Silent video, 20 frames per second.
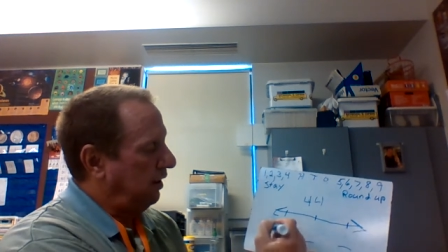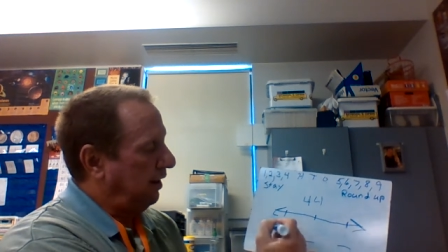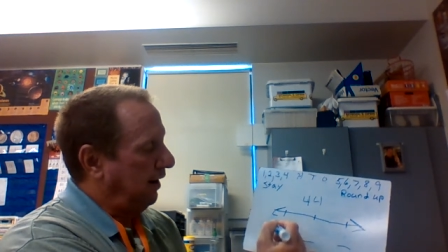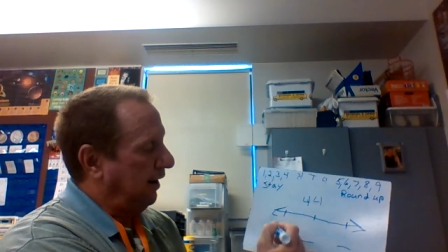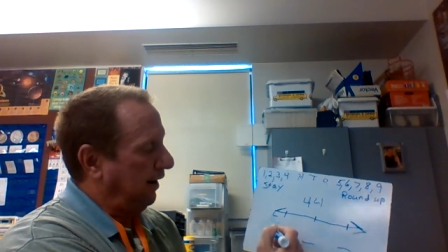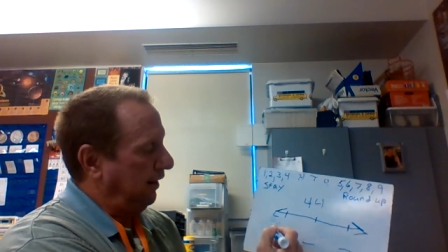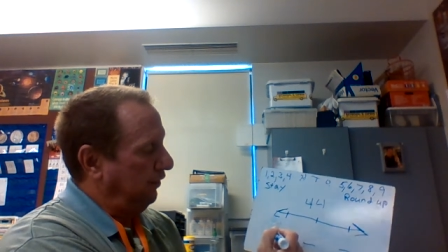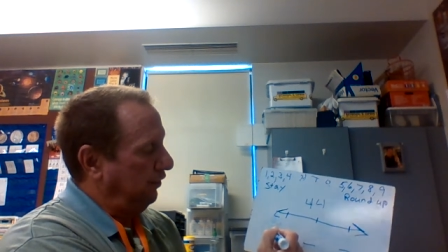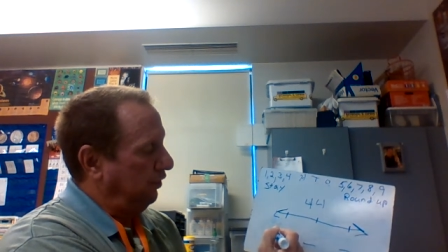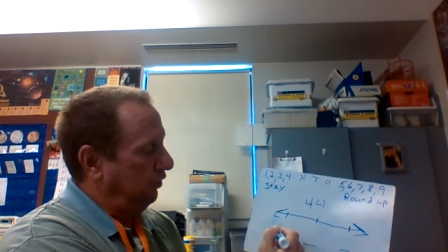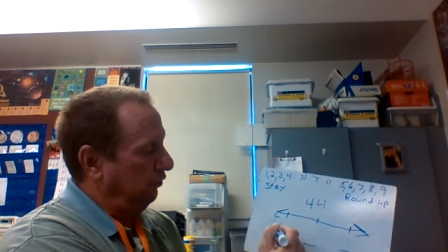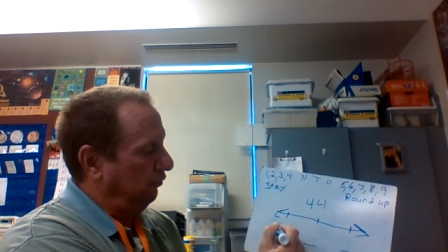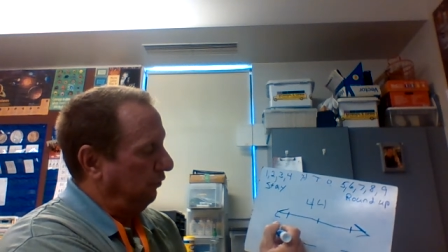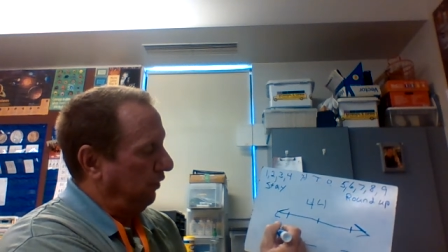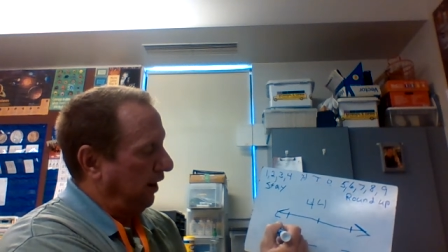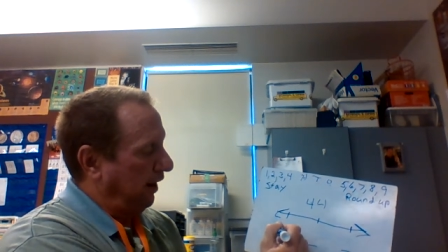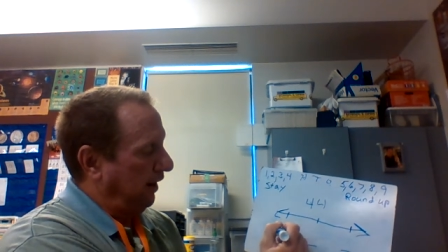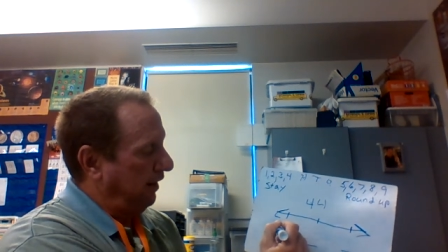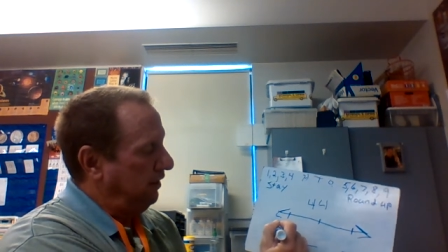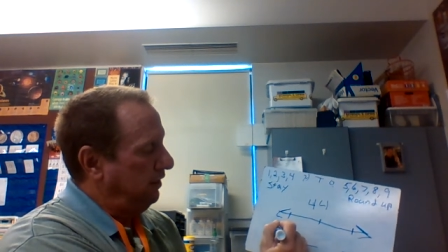I know
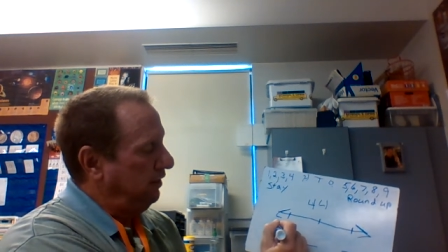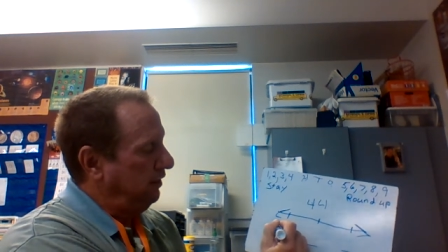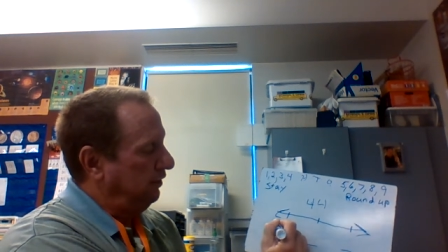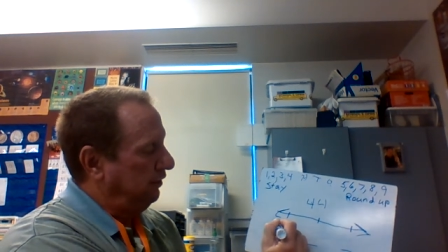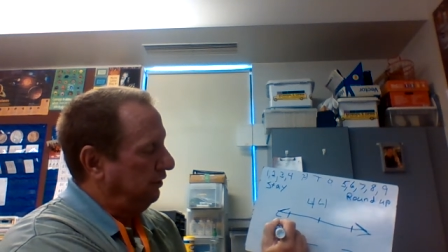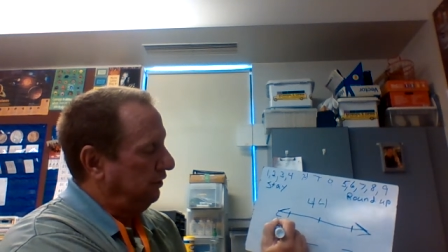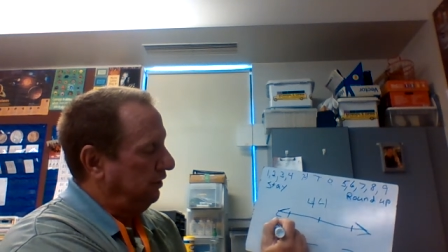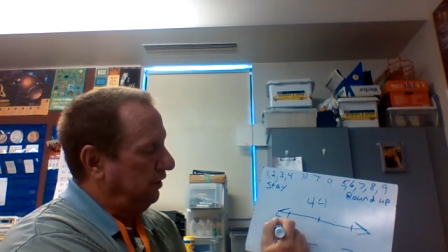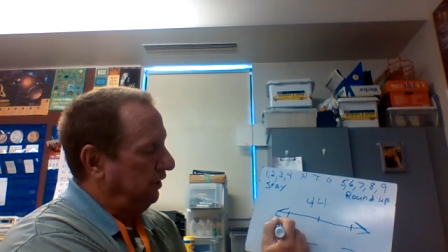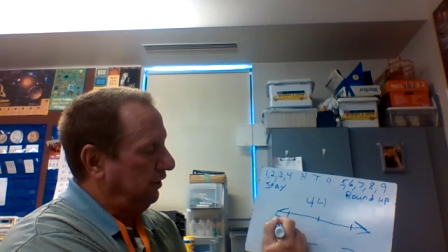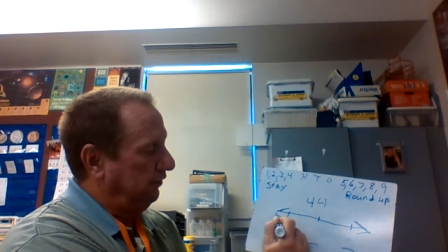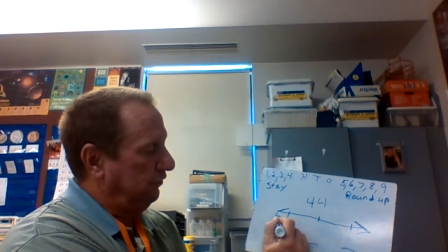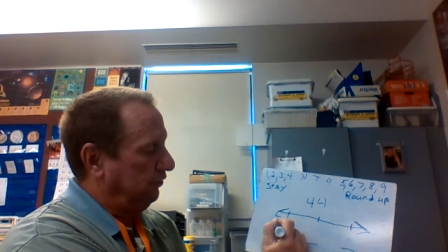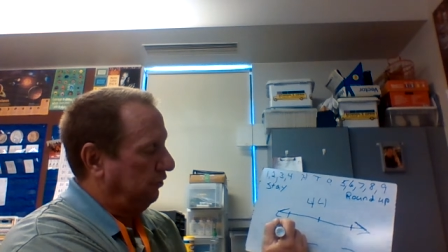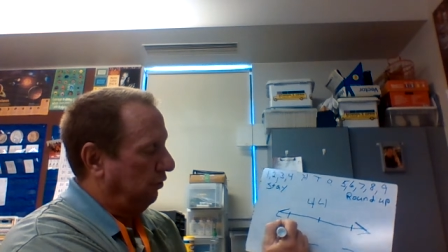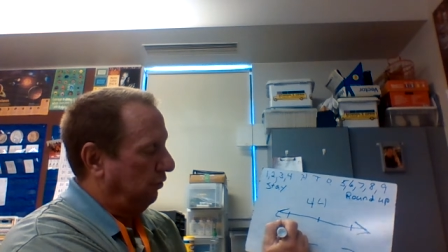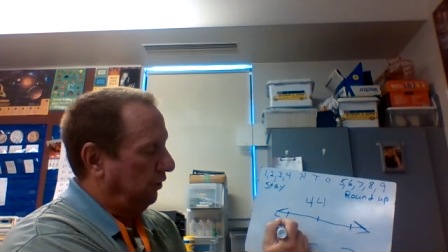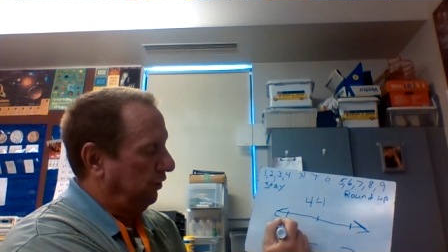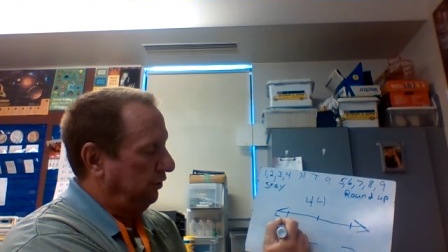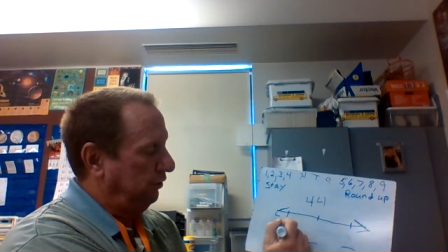right here is
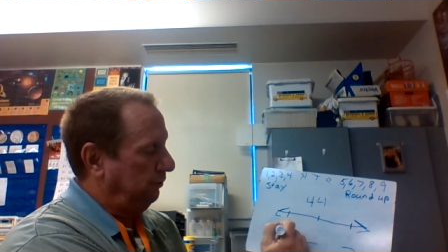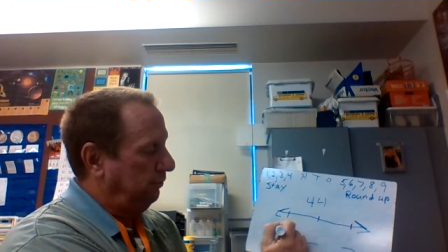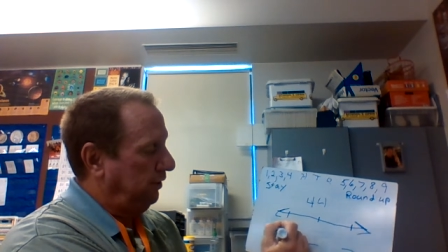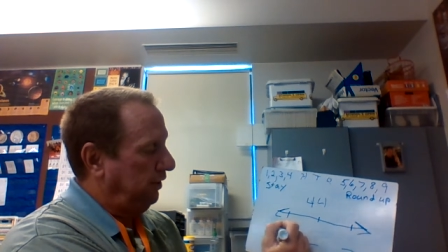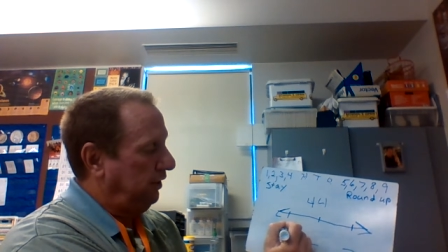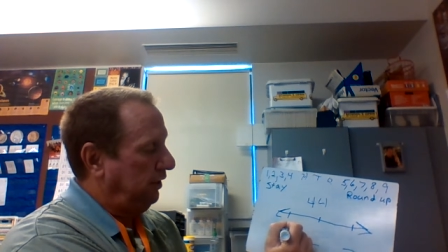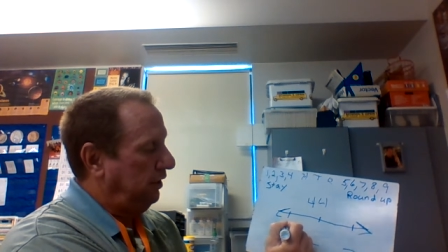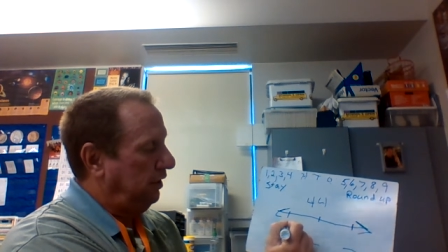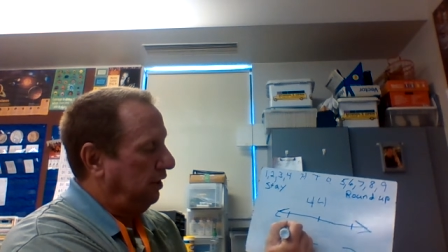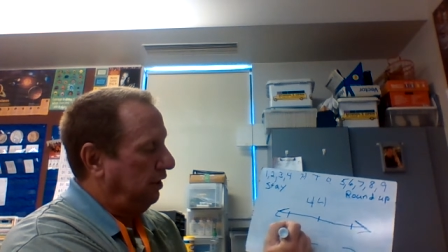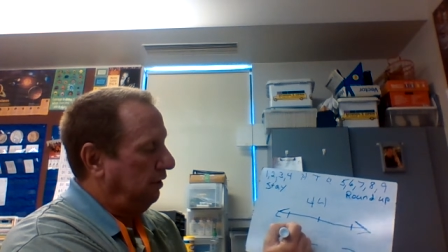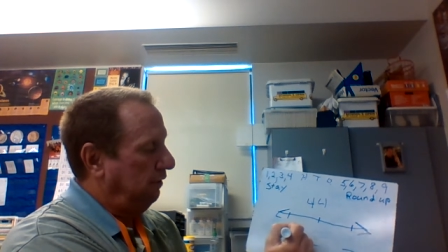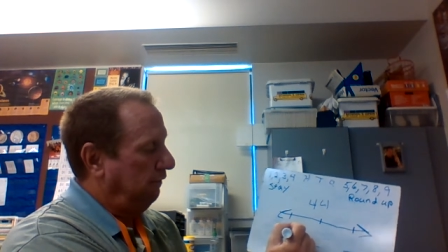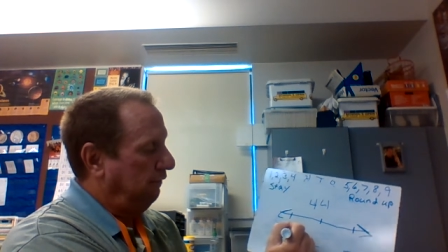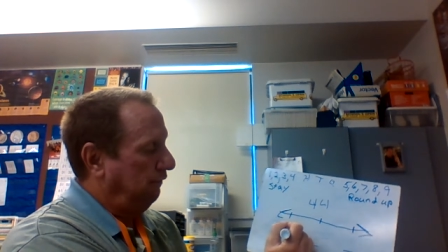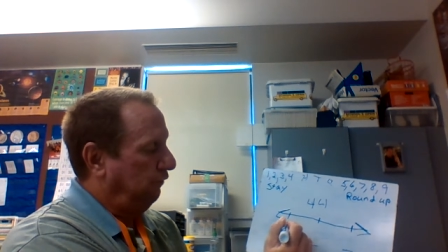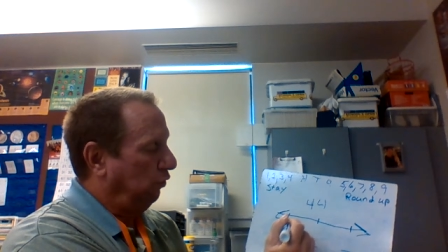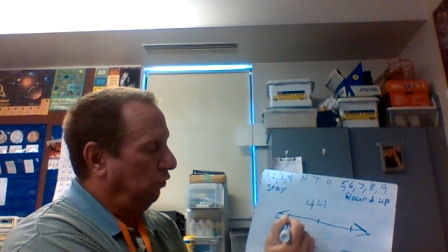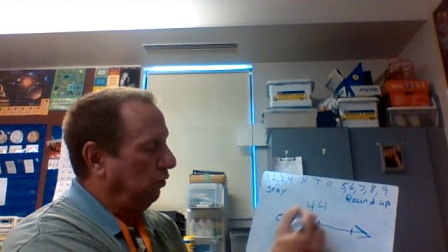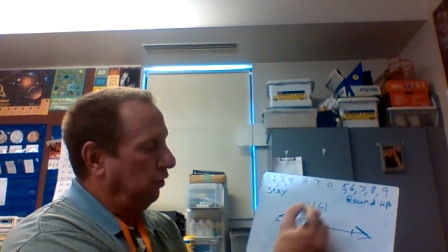going to be
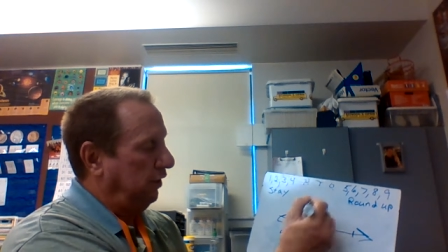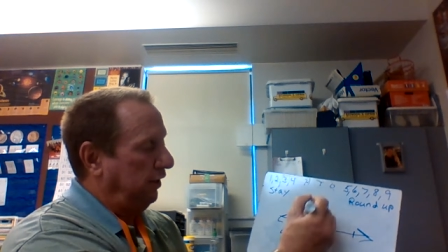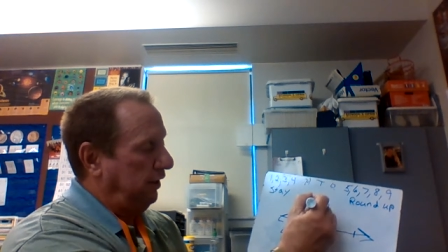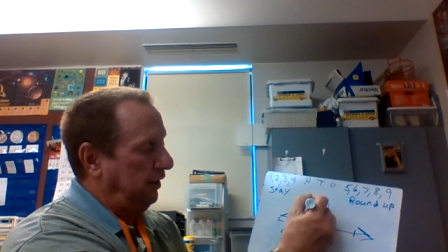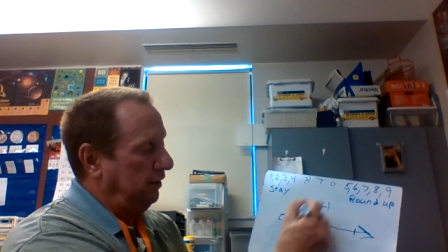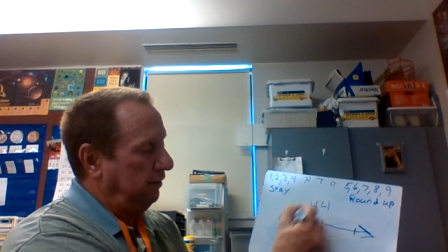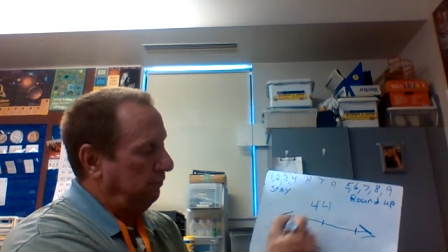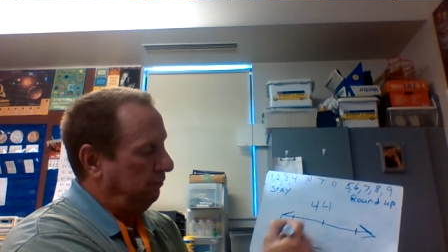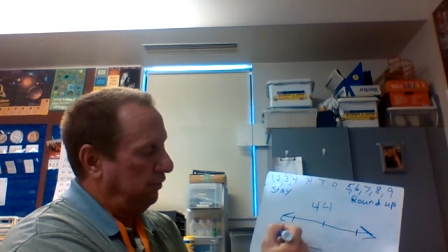40.